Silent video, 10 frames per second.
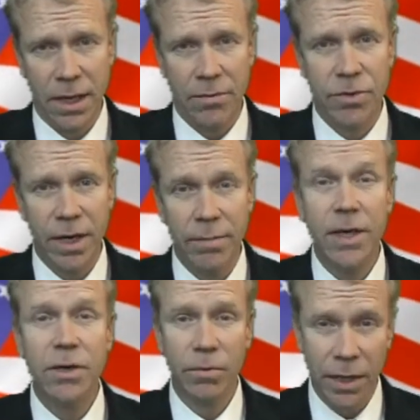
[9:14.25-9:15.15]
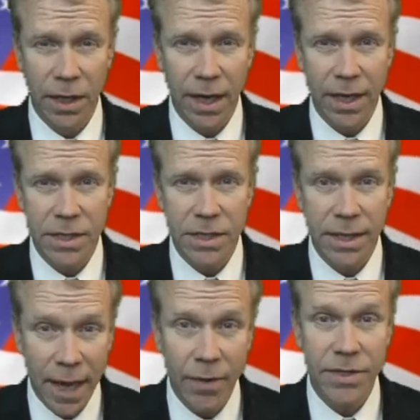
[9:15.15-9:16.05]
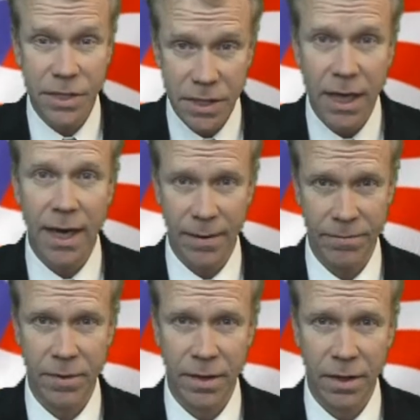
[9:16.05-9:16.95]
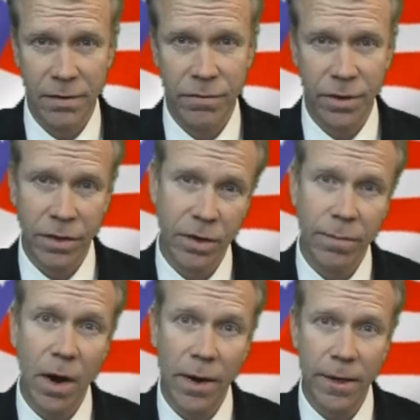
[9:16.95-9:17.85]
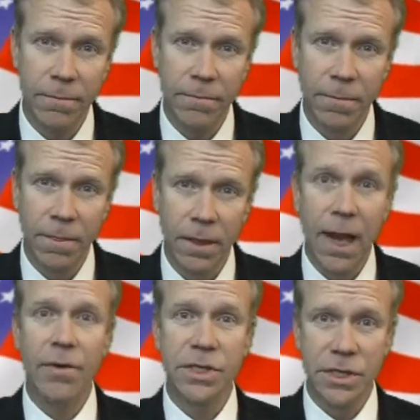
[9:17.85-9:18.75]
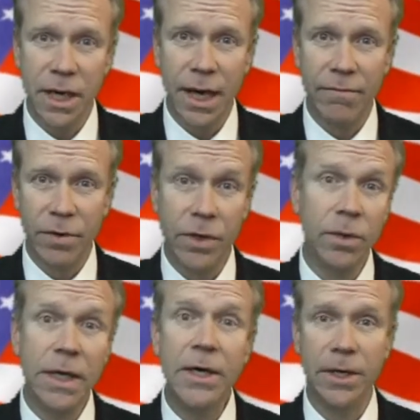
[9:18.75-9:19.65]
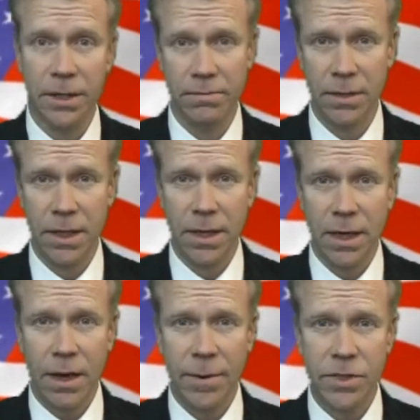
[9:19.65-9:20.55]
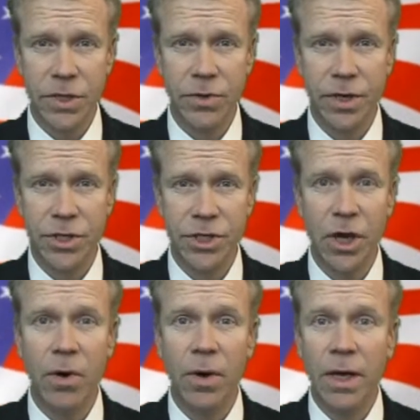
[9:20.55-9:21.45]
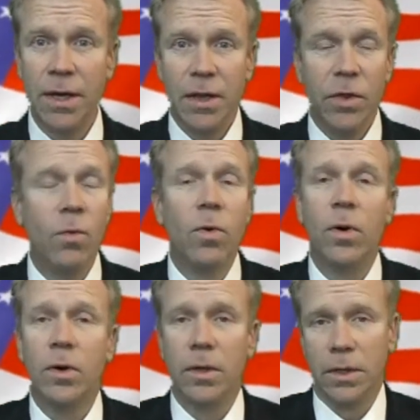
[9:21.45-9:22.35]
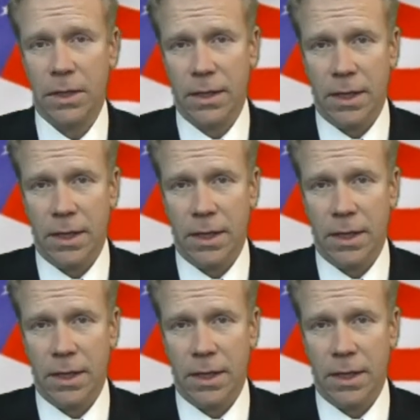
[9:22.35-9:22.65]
I'm trying to make you realize now is the time for a third party. Now is the time for a new leader, a person who can show the world